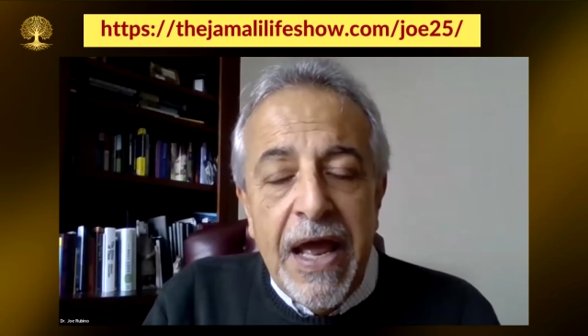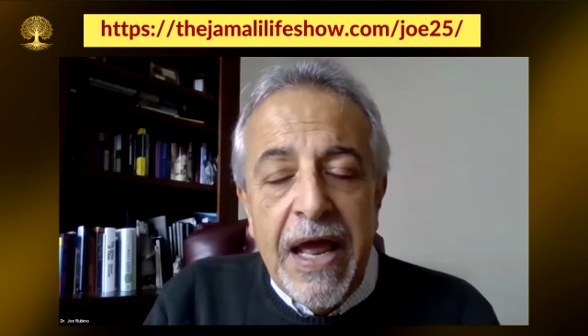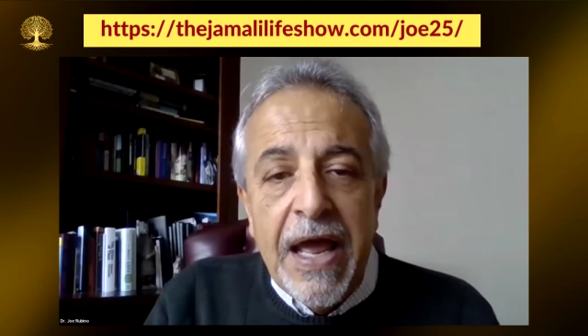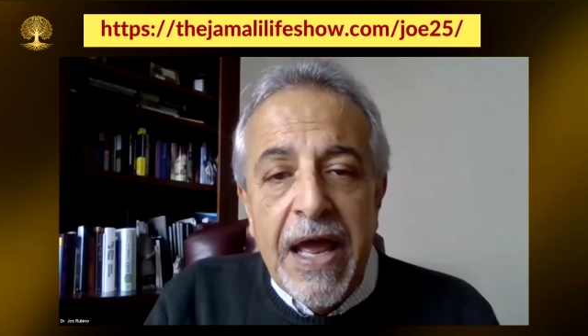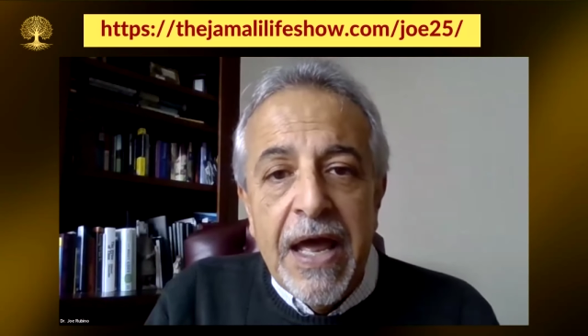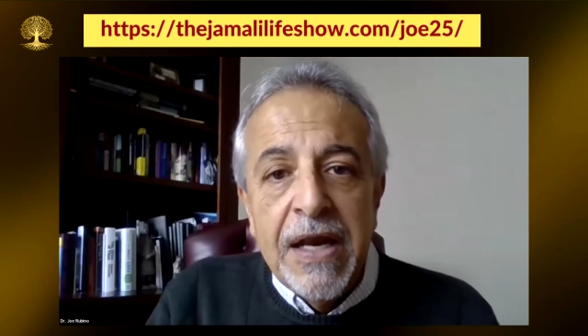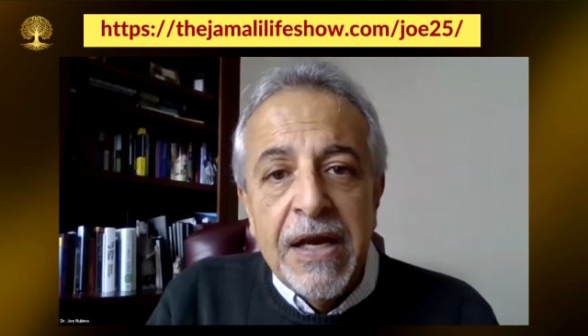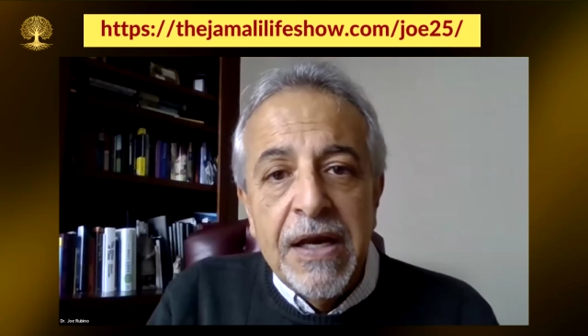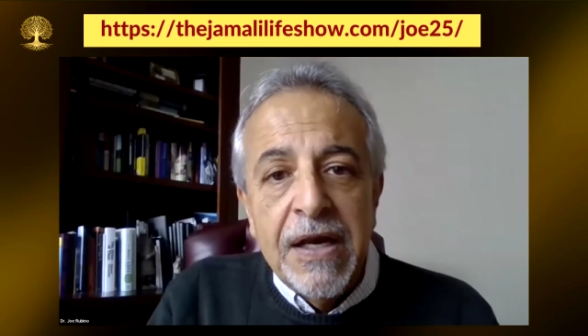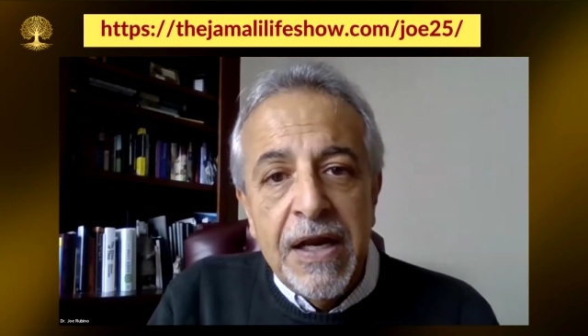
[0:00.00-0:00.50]

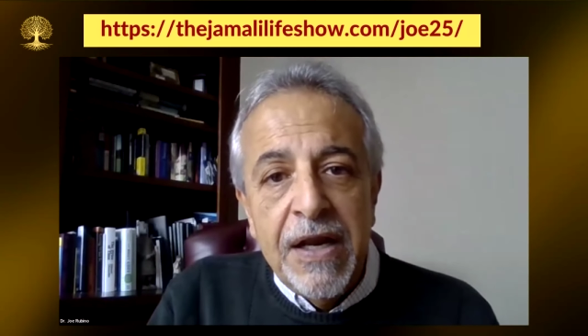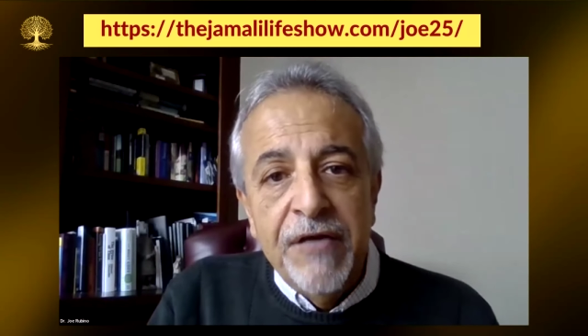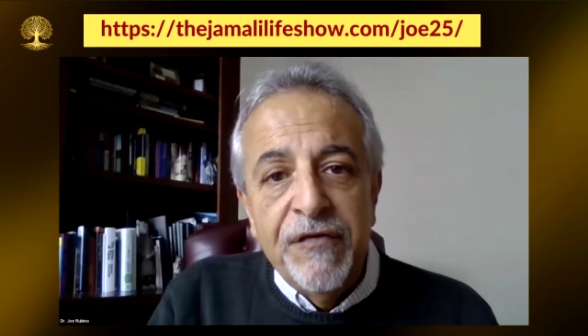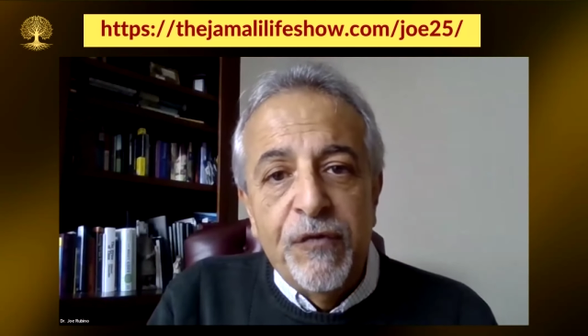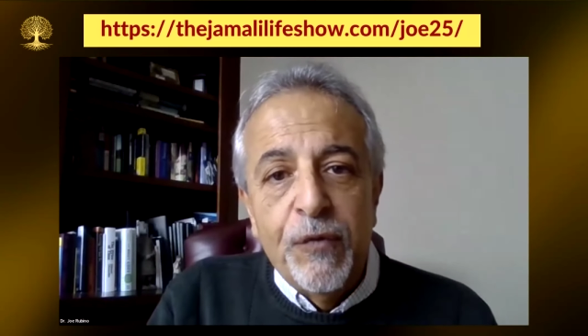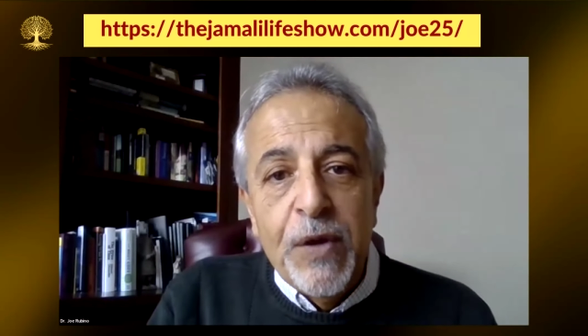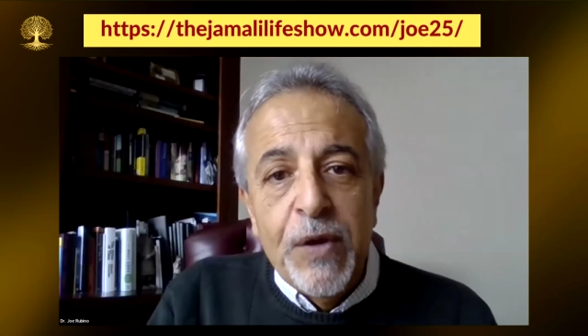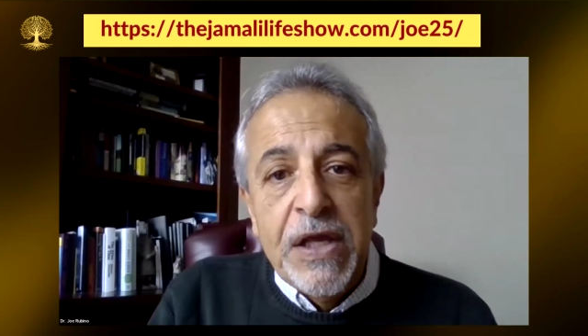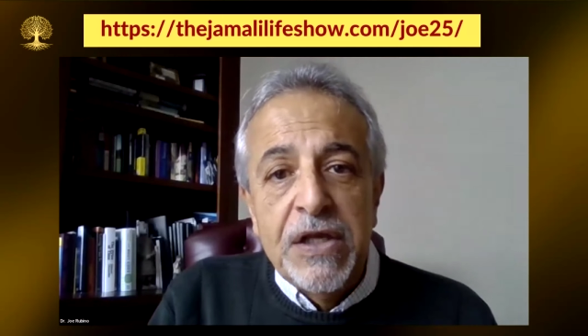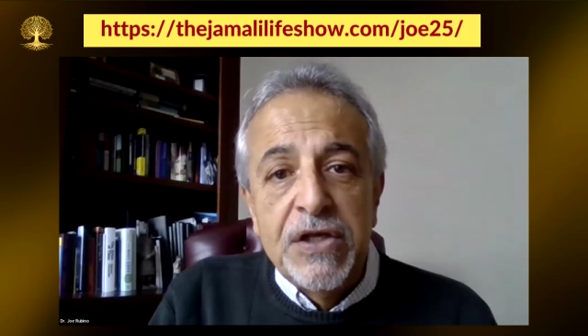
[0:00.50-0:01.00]
And
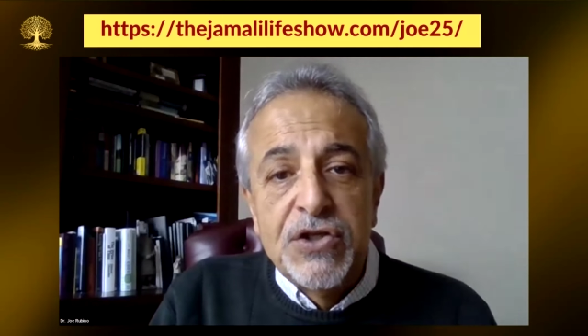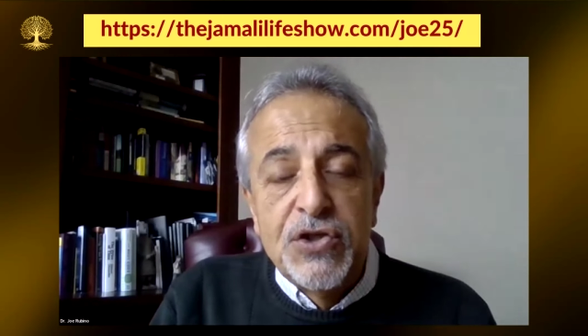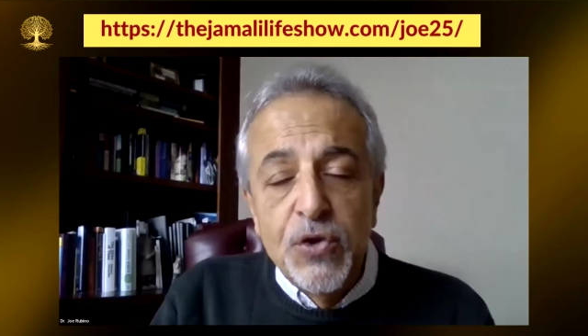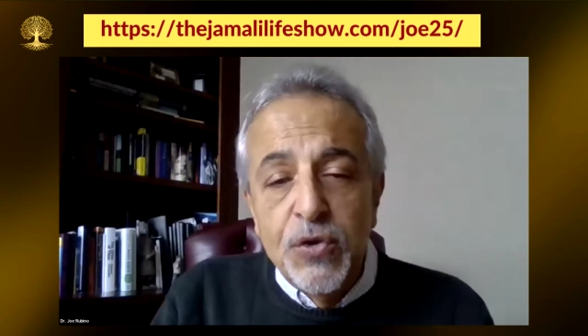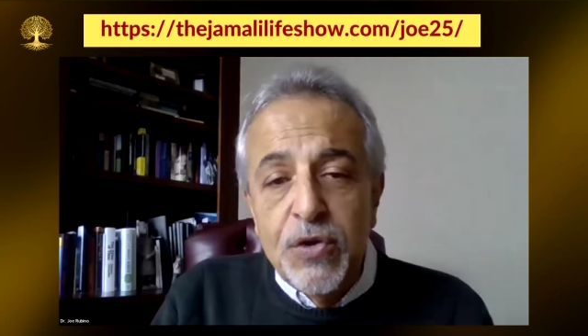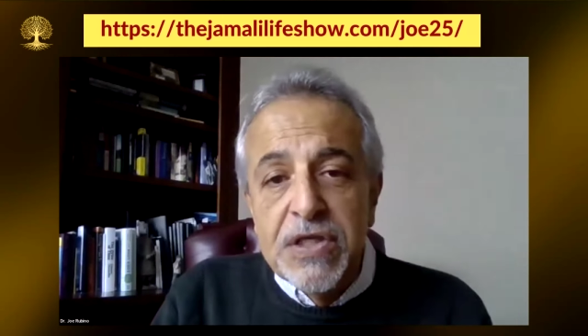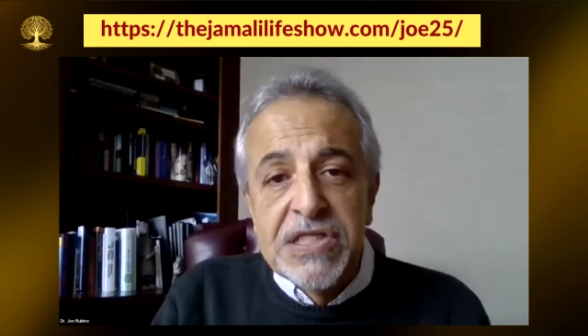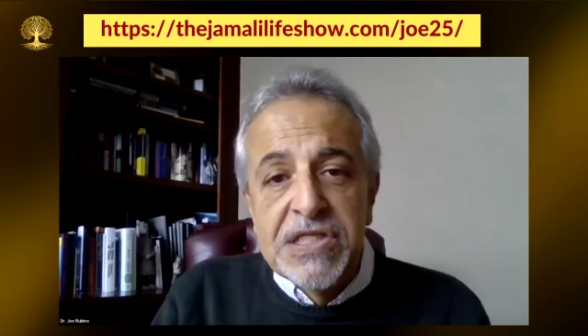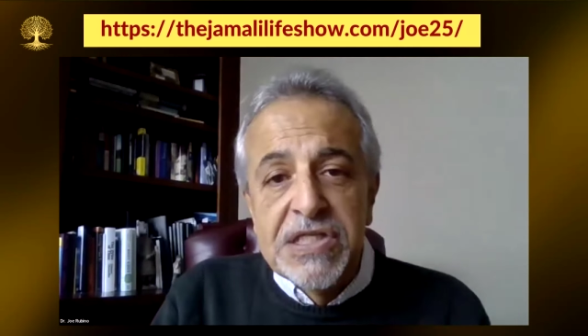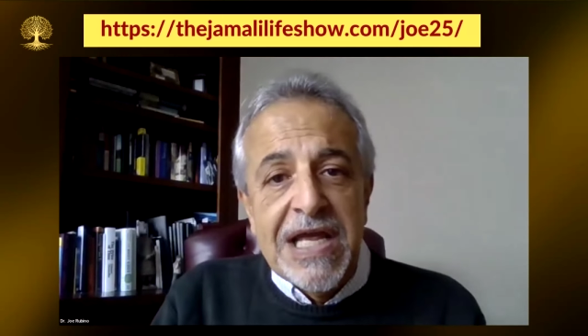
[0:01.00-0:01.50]
if we
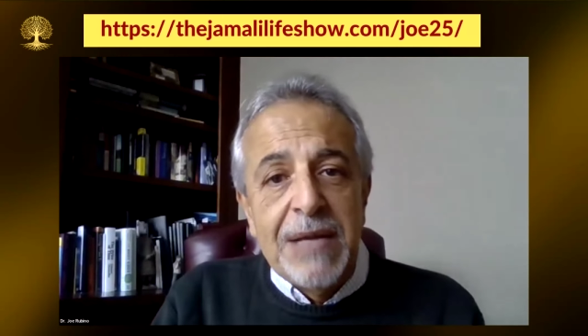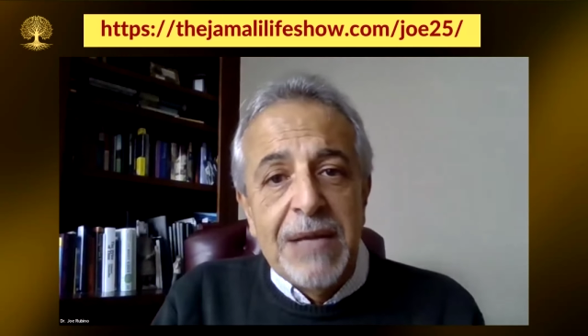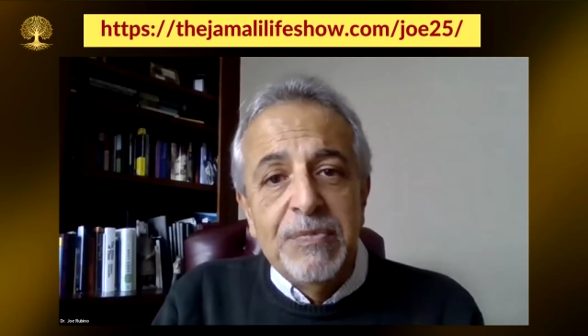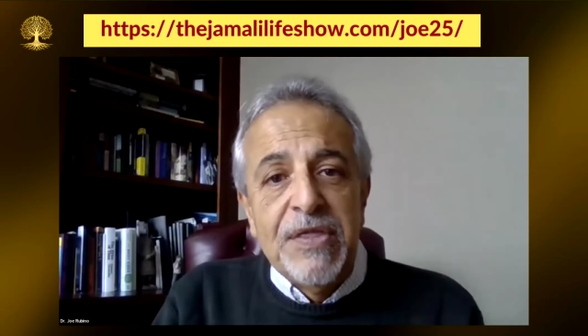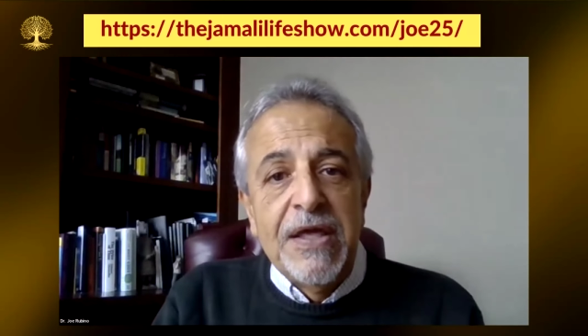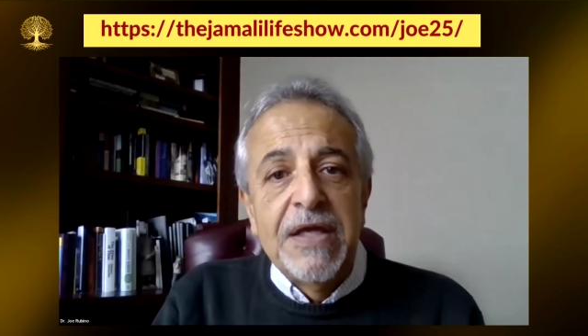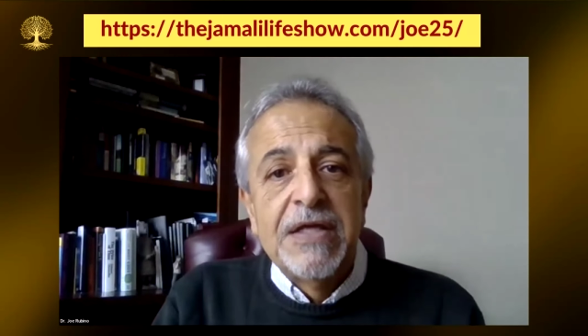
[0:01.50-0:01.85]
do the same